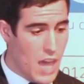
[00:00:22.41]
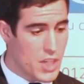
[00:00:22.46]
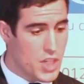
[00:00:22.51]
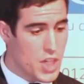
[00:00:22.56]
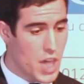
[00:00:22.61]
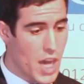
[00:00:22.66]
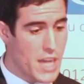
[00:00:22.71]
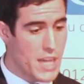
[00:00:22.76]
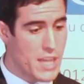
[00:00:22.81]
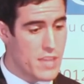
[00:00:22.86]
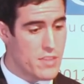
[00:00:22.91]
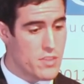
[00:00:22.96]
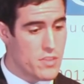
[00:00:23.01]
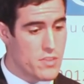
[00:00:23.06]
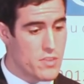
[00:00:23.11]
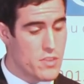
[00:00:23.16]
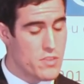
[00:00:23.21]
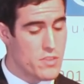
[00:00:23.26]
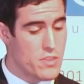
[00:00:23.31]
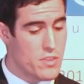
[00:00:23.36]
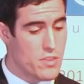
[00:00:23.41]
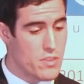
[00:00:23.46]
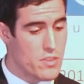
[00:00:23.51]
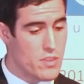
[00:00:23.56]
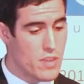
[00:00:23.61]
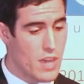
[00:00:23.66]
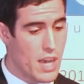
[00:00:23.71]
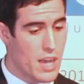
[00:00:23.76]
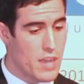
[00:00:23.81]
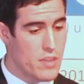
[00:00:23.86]
Chinese assistance
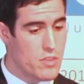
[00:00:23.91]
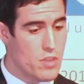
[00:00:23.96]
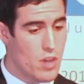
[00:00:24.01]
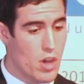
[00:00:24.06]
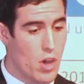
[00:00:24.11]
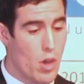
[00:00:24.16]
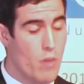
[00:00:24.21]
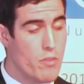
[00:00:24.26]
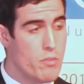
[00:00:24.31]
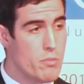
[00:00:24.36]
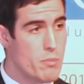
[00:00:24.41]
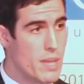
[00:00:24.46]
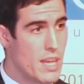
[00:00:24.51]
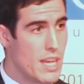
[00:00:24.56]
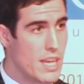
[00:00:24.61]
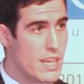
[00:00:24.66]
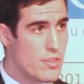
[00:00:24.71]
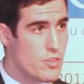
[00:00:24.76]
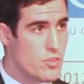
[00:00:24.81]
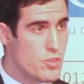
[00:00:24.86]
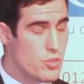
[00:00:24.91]
has often been linked